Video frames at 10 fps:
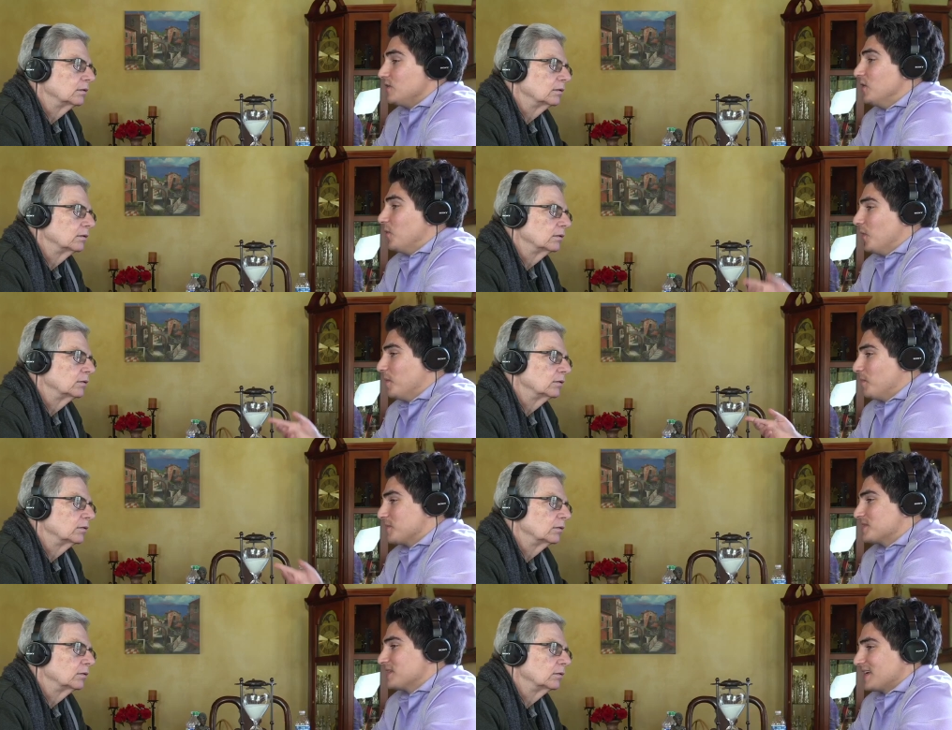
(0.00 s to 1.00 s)
Speaker 1: you know one
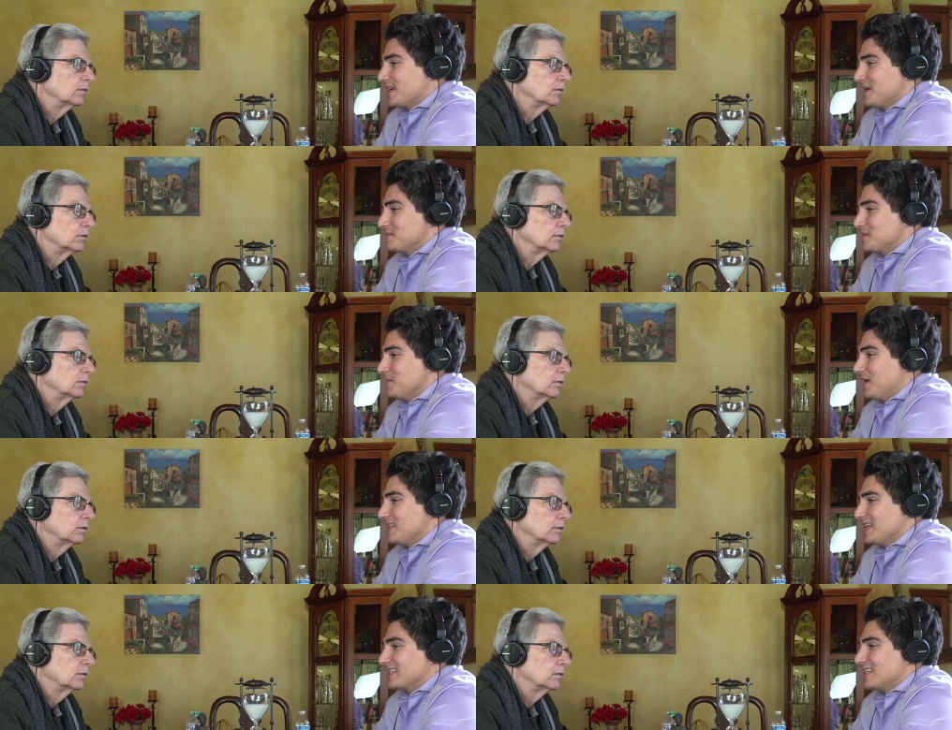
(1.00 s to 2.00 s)
person that comes to mind
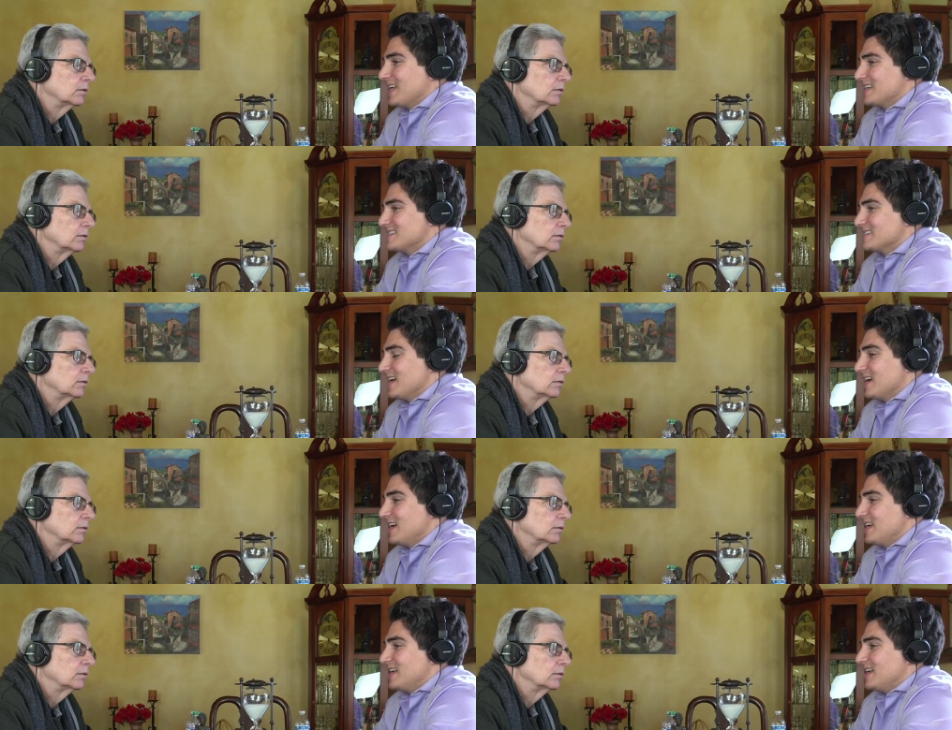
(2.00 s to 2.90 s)
like that is uh,